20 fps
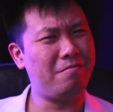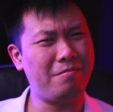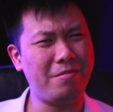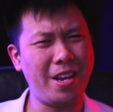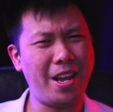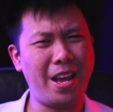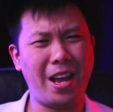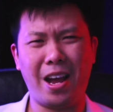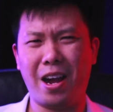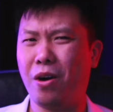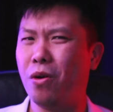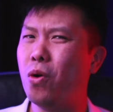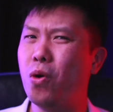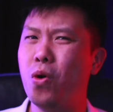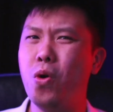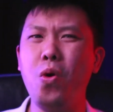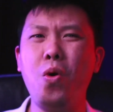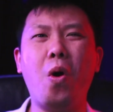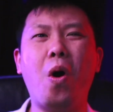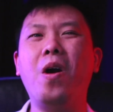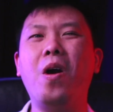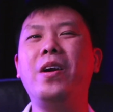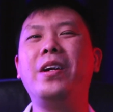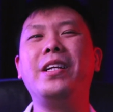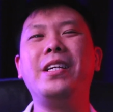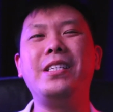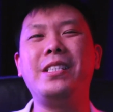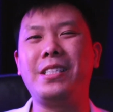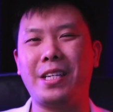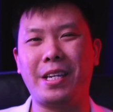Now, who are
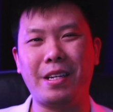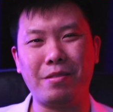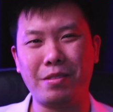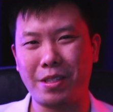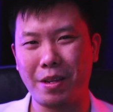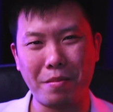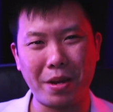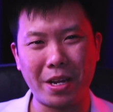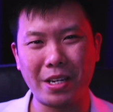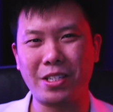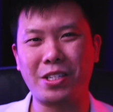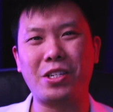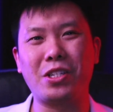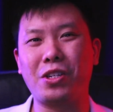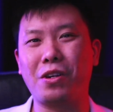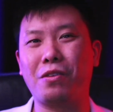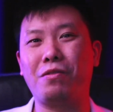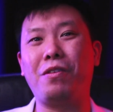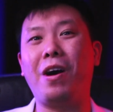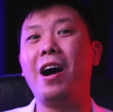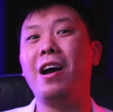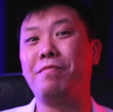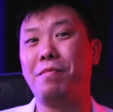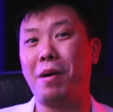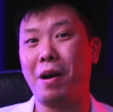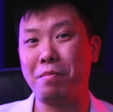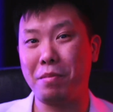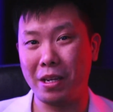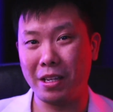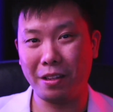these teams that managed to survive
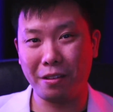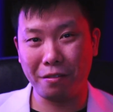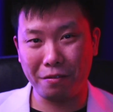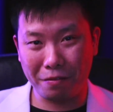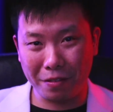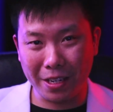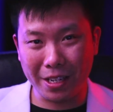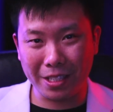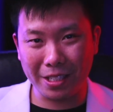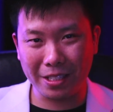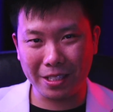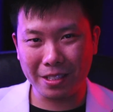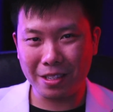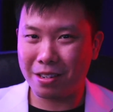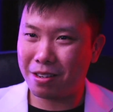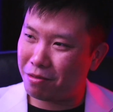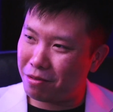by being the fittest?